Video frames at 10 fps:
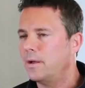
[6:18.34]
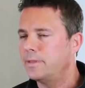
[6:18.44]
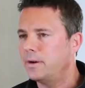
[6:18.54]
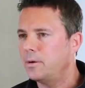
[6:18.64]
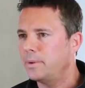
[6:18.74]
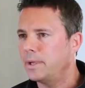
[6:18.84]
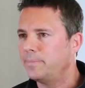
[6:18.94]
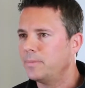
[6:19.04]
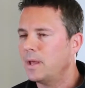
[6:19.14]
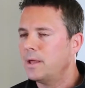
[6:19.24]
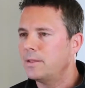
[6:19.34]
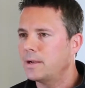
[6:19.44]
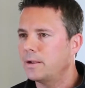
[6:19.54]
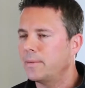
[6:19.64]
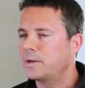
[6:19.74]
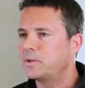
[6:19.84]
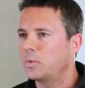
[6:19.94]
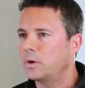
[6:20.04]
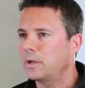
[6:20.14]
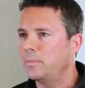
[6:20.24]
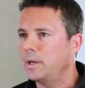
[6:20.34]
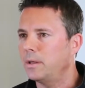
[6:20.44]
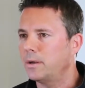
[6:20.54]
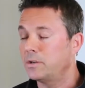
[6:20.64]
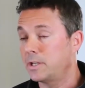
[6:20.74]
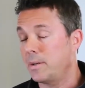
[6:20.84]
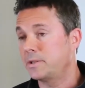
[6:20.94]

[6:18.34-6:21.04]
therapy, they could get back to work immediately or just get